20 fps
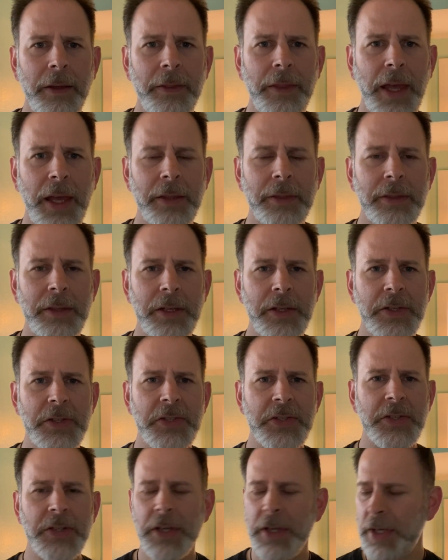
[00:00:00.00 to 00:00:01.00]
that
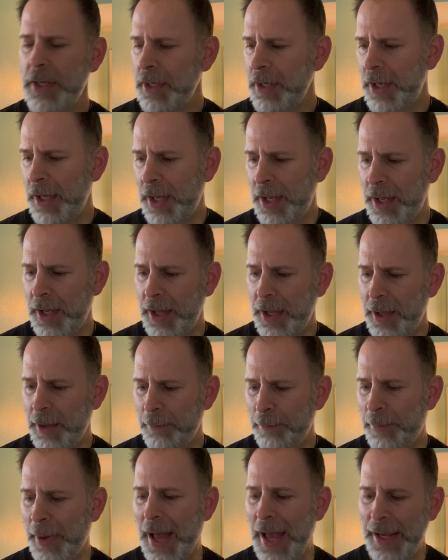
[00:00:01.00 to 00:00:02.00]
this
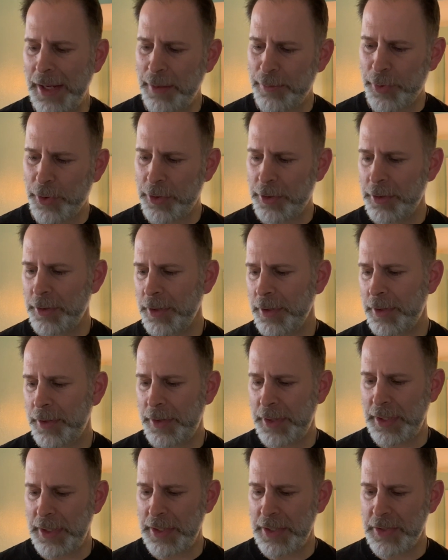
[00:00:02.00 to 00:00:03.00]
Bible,
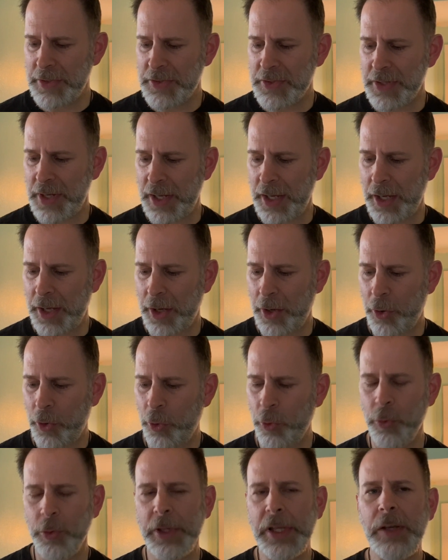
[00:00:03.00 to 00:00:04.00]
these
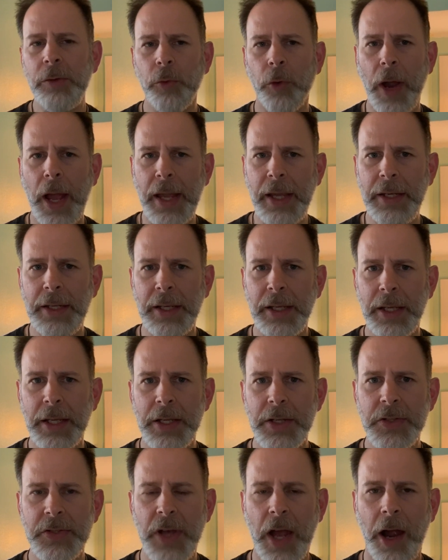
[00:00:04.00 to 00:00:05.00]
holy
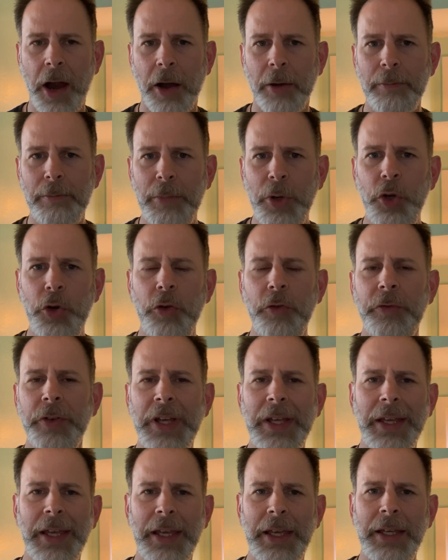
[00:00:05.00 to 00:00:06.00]
writings are
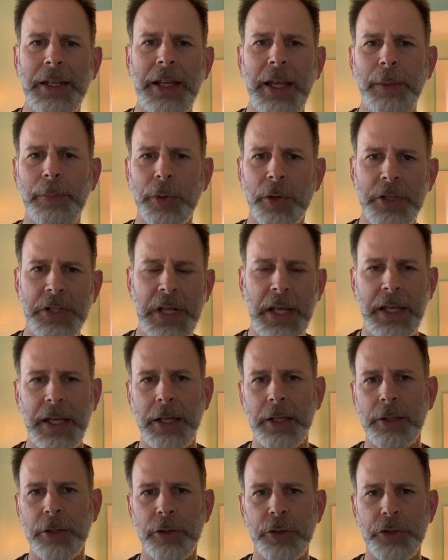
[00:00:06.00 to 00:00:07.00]
moving in a
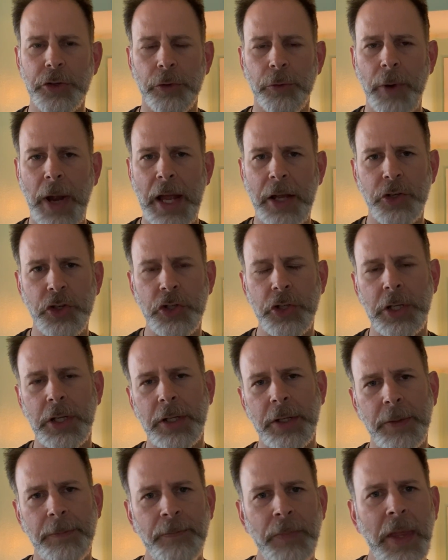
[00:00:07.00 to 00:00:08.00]
particular
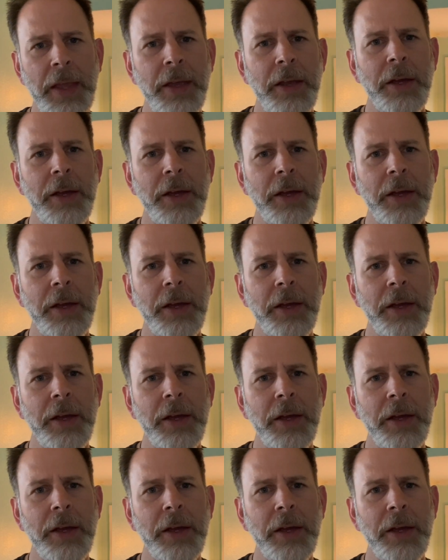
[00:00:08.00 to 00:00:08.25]
direction,